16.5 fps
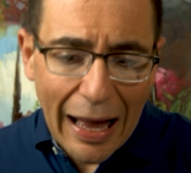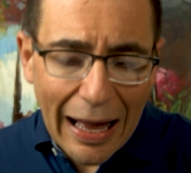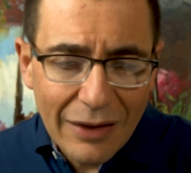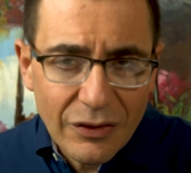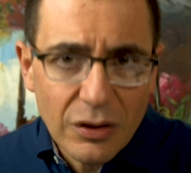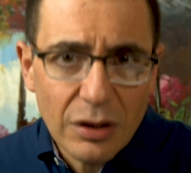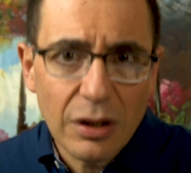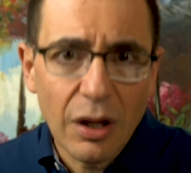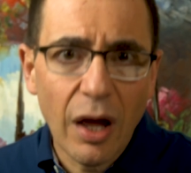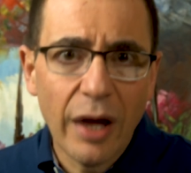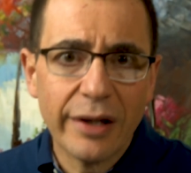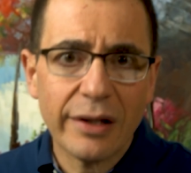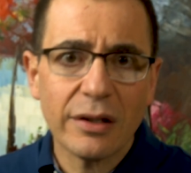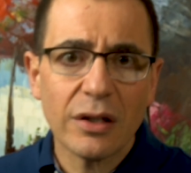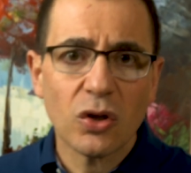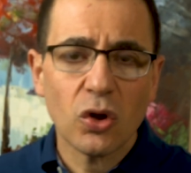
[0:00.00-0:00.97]

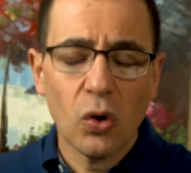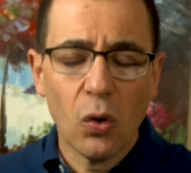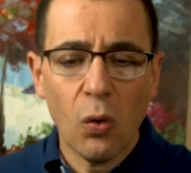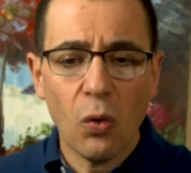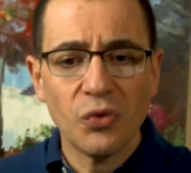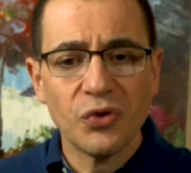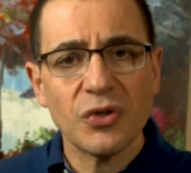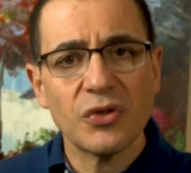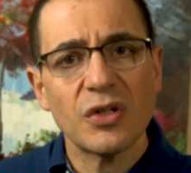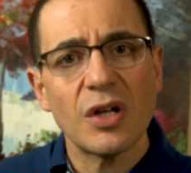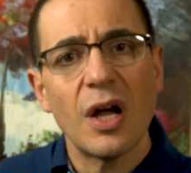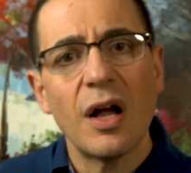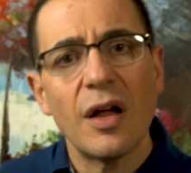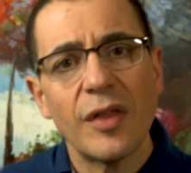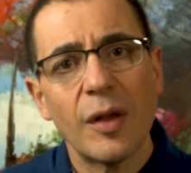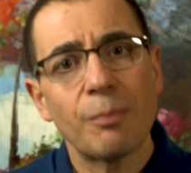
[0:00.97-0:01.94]
underlying causes,
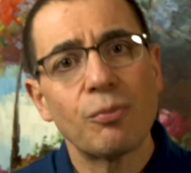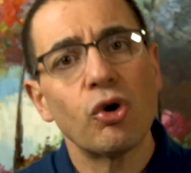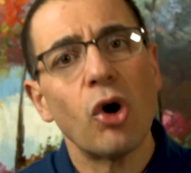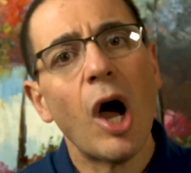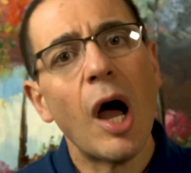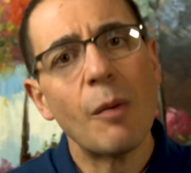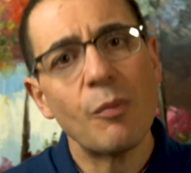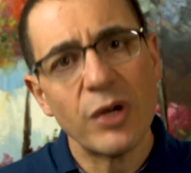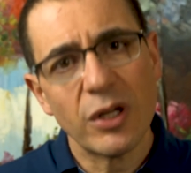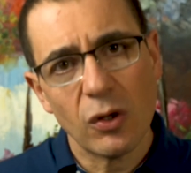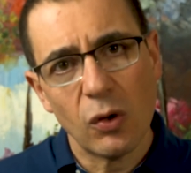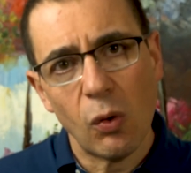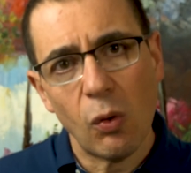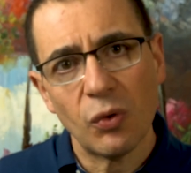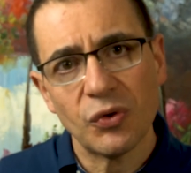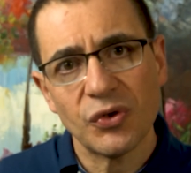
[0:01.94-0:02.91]
the primary
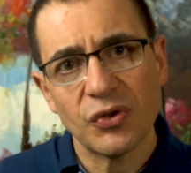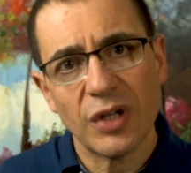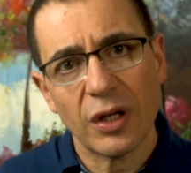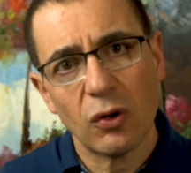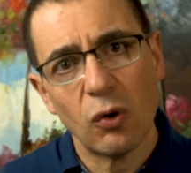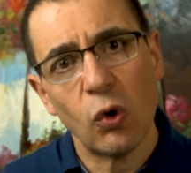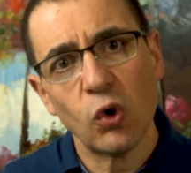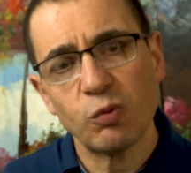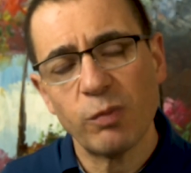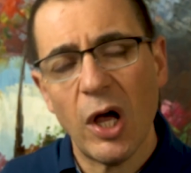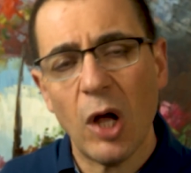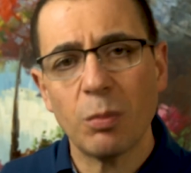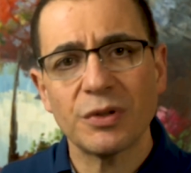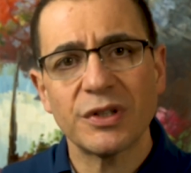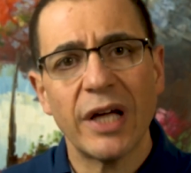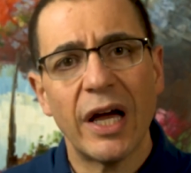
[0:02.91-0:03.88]
causes that cause
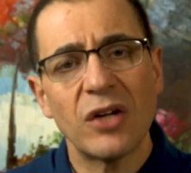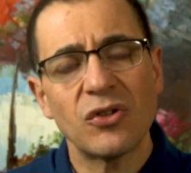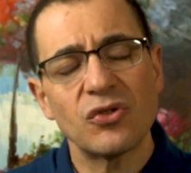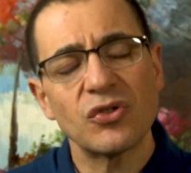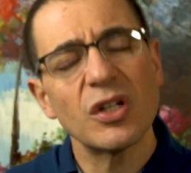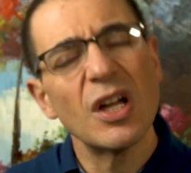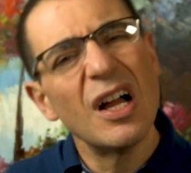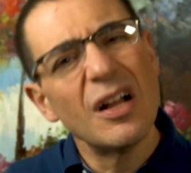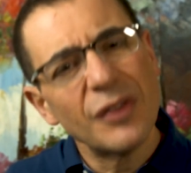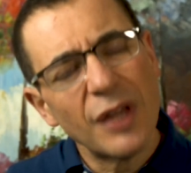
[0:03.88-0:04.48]
palpitations